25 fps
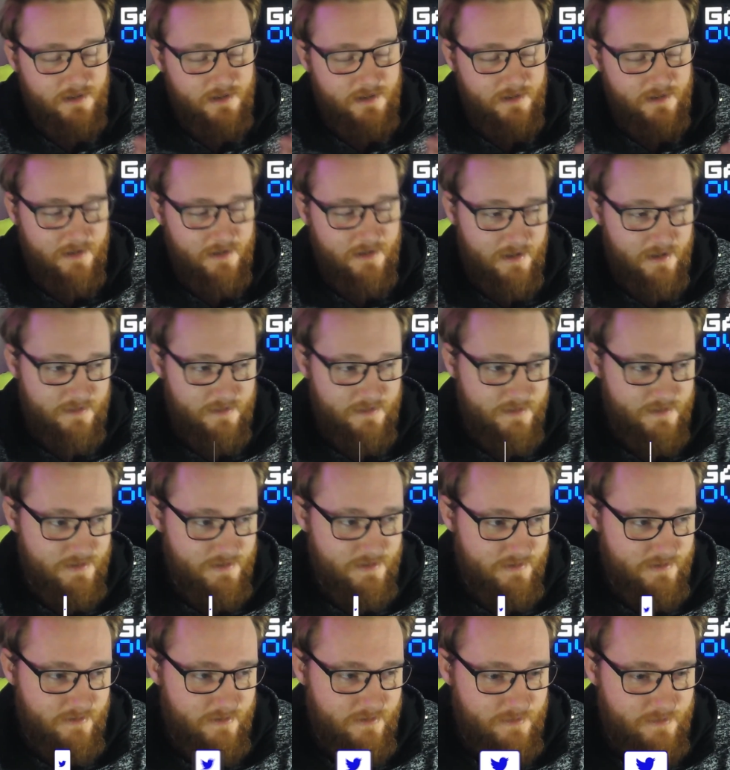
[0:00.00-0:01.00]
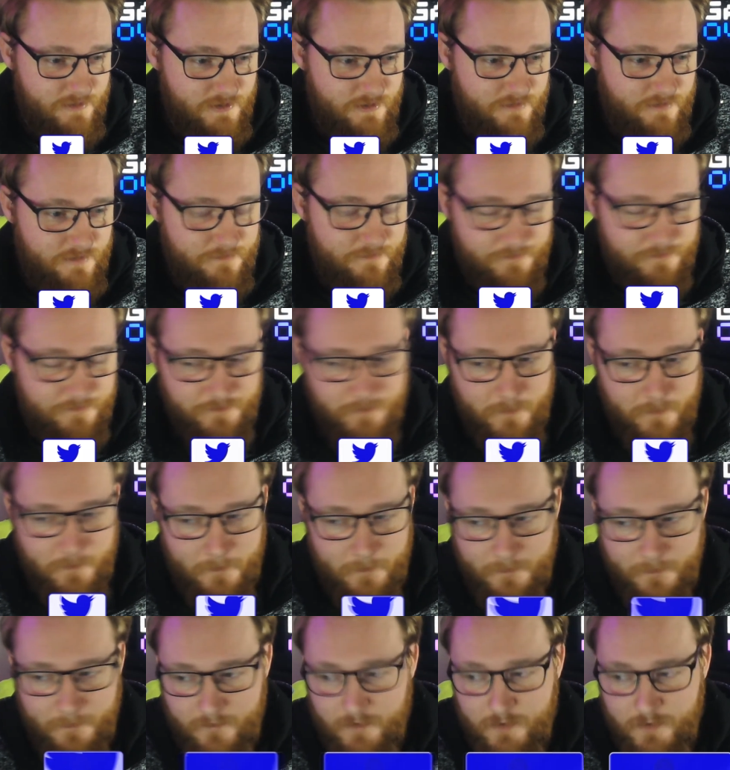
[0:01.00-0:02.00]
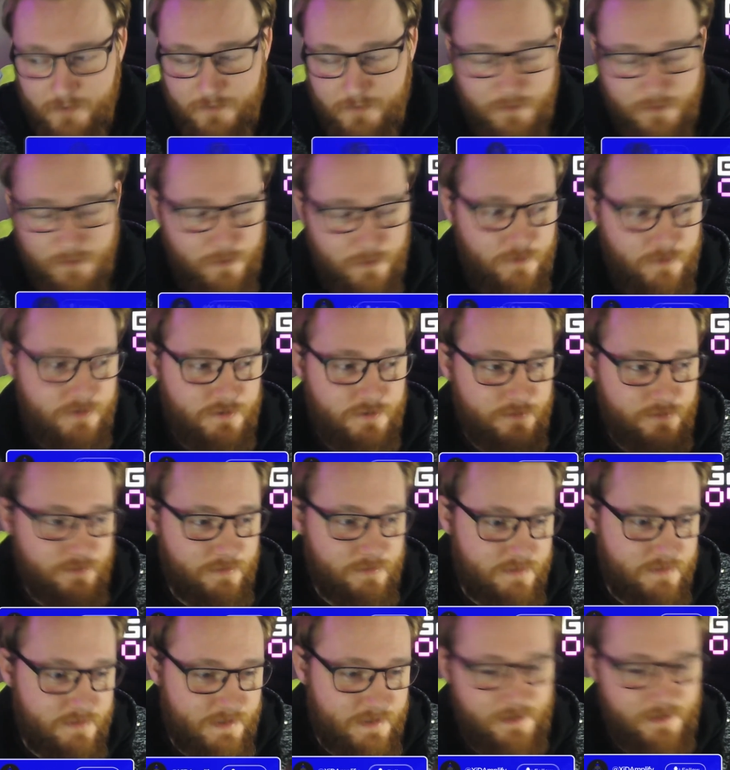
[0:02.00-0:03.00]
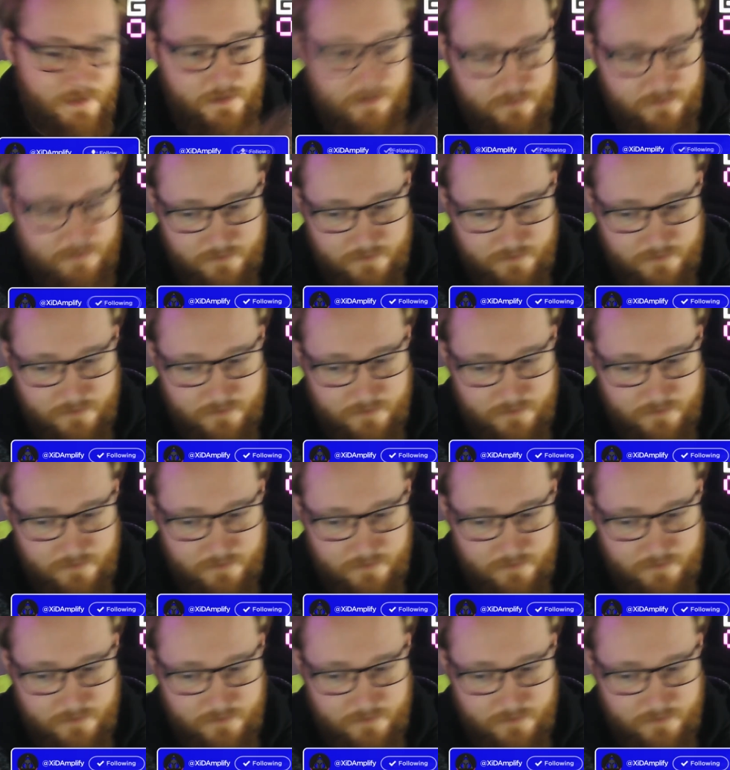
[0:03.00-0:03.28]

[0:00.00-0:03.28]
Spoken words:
in the description. Of course, you will see